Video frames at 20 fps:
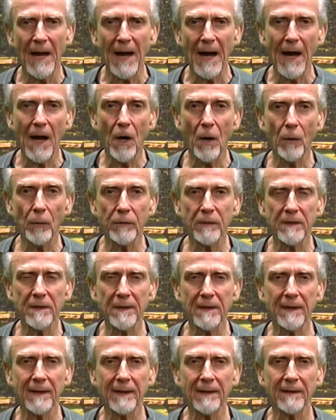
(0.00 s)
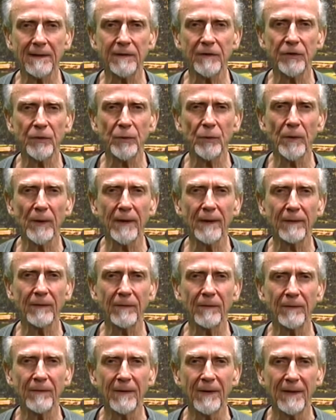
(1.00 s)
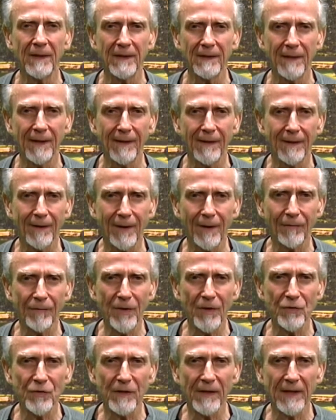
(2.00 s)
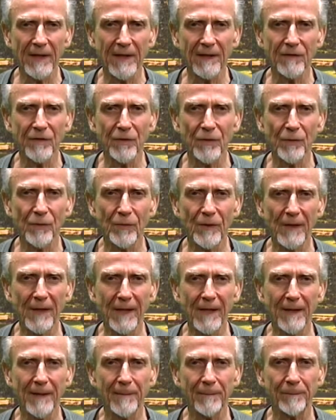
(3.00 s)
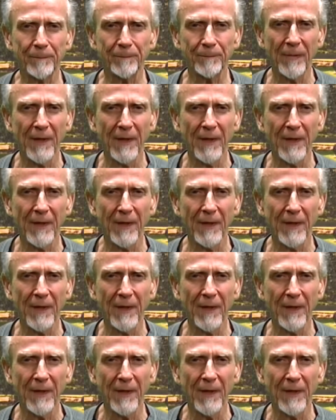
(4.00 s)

out to eventually get to the